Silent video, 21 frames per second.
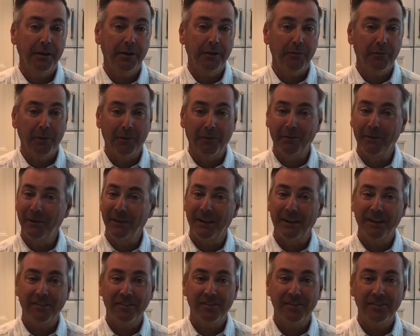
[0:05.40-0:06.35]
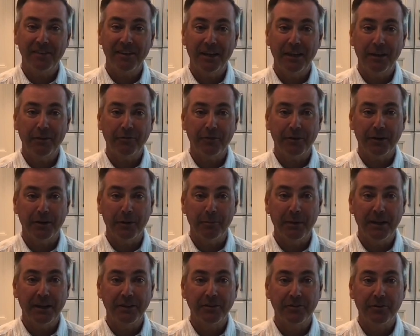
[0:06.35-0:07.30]
where we like to say if you're going to
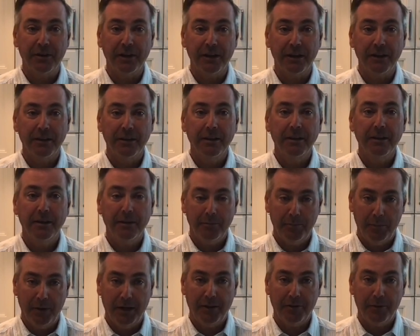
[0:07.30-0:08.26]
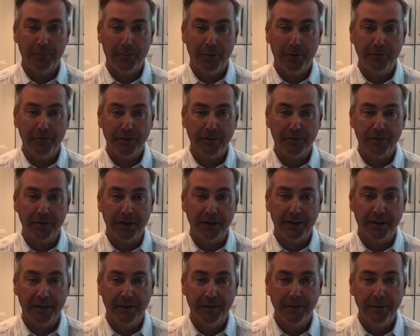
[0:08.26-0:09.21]
make a drink, make it the perfect drink.
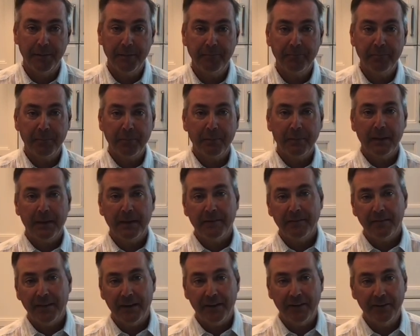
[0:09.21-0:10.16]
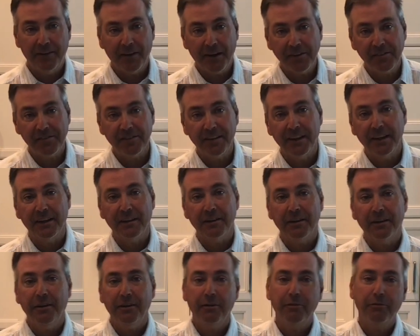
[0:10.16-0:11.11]
Now here I stand
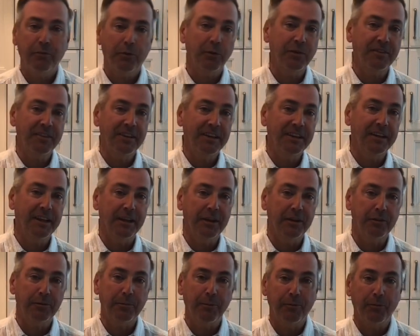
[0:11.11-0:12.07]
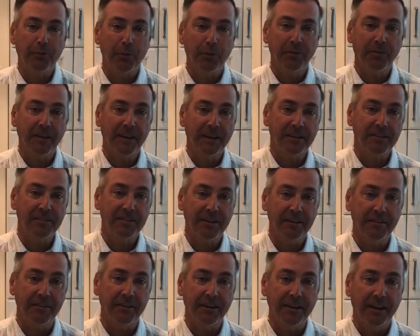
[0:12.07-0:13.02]
14 days before
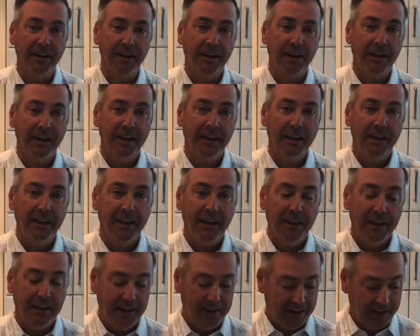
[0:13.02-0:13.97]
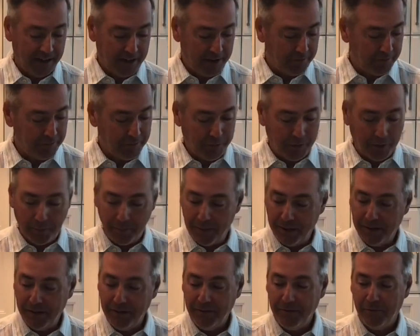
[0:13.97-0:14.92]
Thanksgiving, and I have in front of
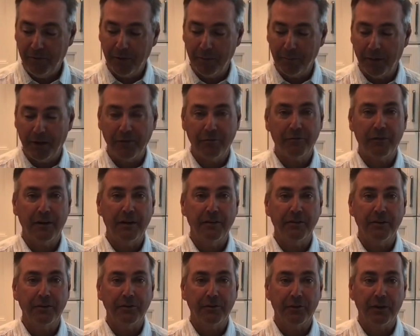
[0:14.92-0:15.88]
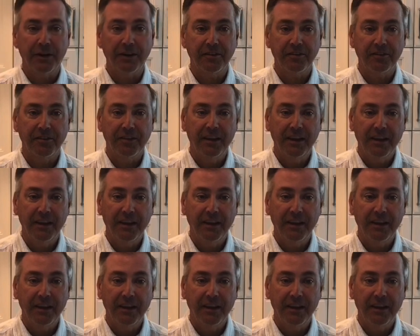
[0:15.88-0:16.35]
me one of my favorite drinks